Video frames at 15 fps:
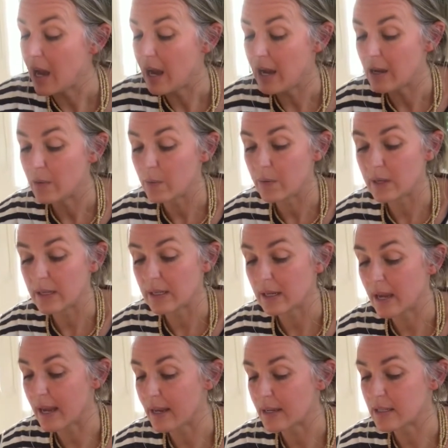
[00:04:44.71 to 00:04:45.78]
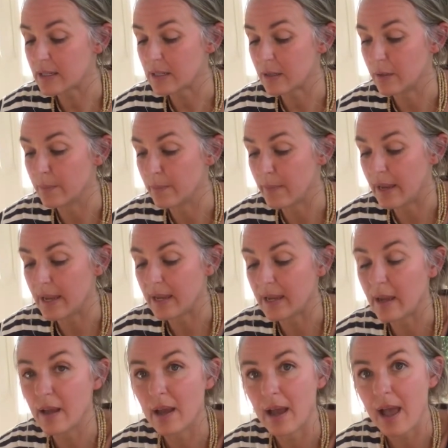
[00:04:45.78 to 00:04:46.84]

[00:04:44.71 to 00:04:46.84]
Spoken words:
I would like to make